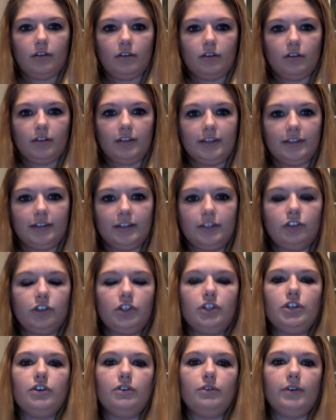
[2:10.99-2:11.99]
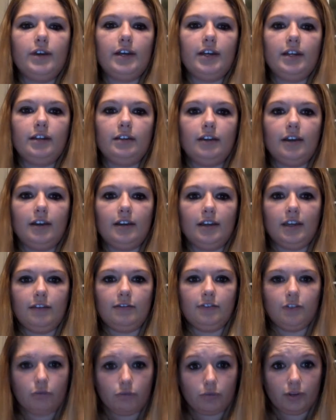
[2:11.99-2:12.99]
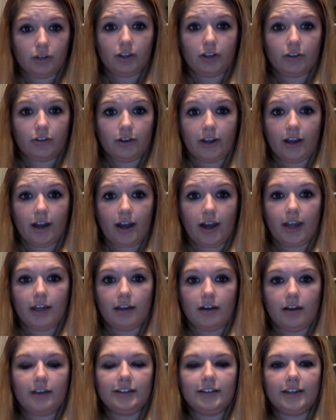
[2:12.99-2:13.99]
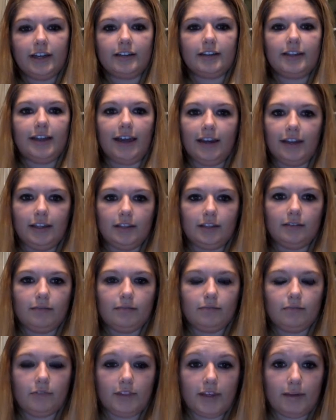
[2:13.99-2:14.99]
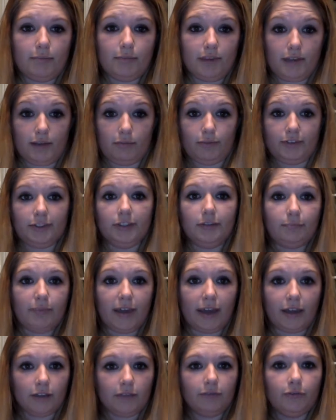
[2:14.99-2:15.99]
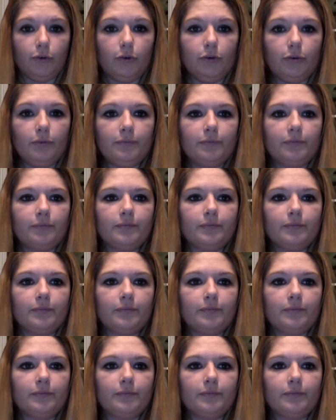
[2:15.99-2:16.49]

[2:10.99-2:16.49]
listen to you and give you really great eye contact, that is them being respectful.